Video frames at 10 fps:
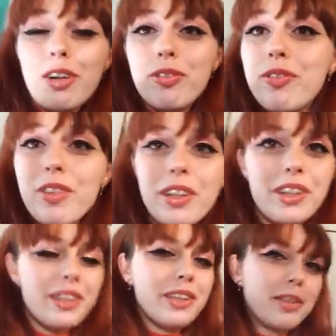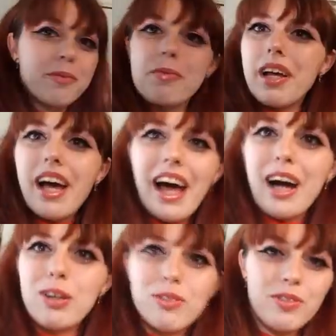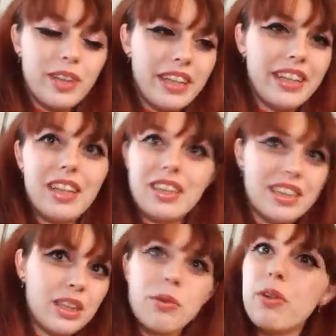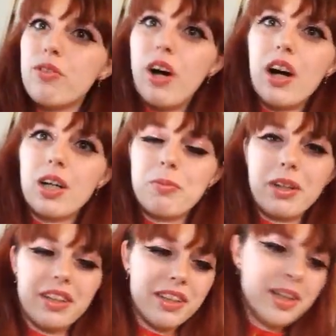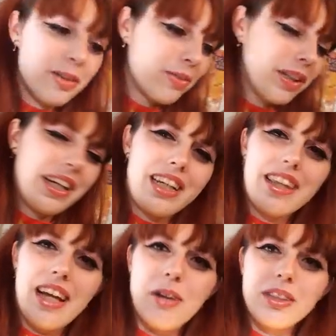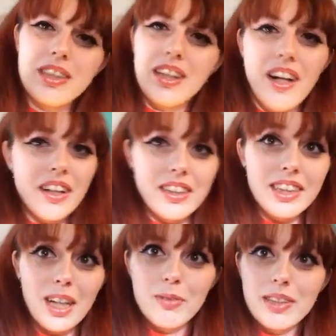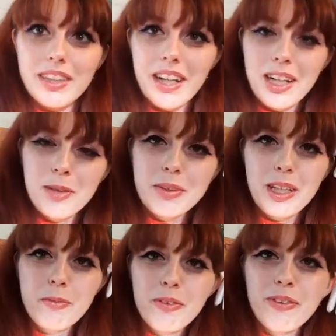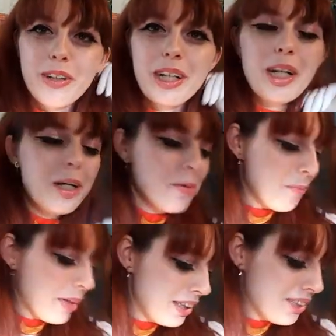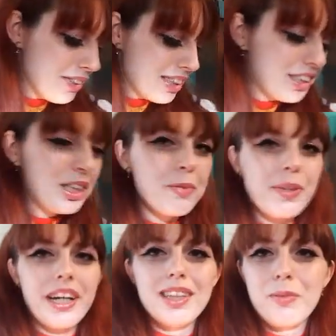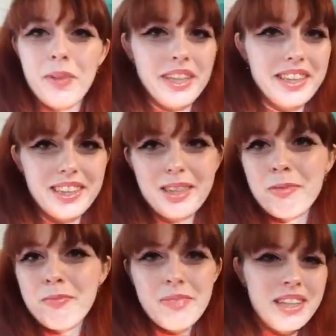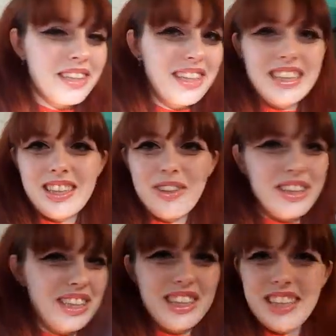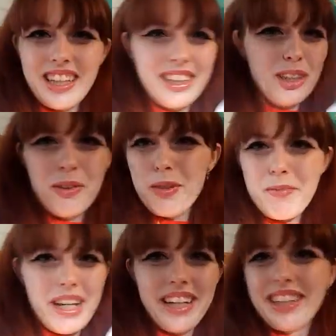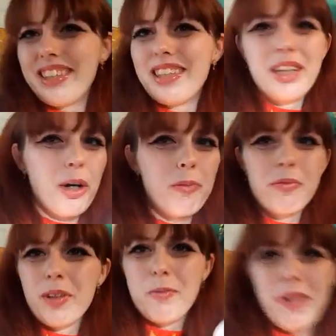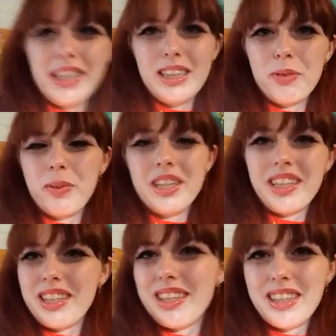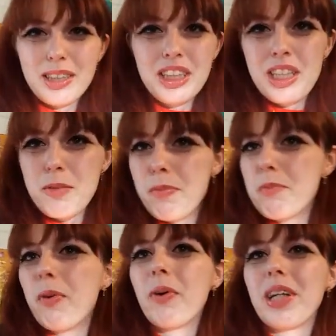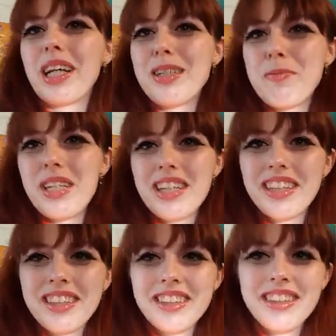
a full outfit, suit of armor for like $1,000 that I've seen on Amazon before, but I chose the cheap cosplays. So you just gotta glue it back and hope for the best when you cheap and poor like me.